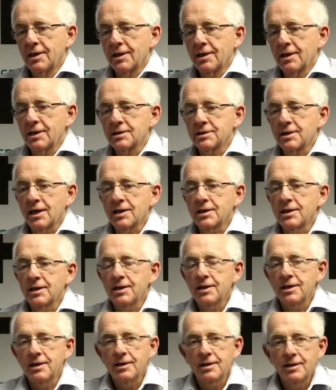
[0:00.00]
is that
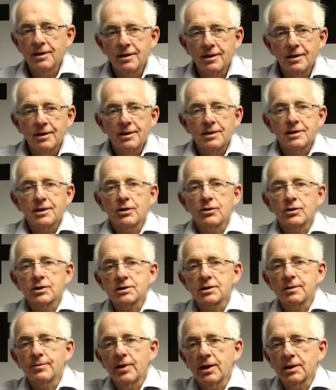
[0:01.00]
he told us
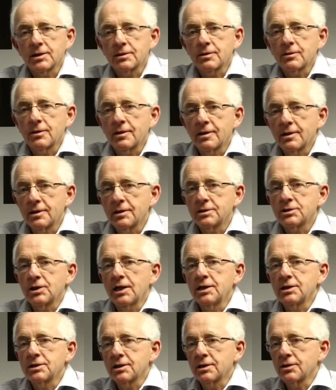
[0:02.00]
about
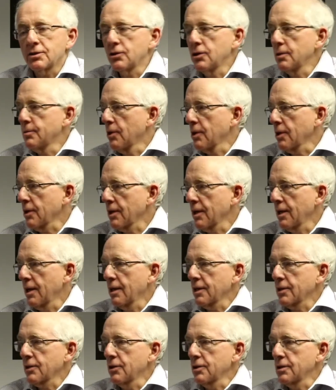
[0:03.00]
Jason Erbach, our
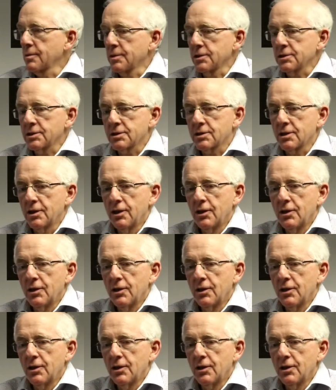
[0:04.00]
economist,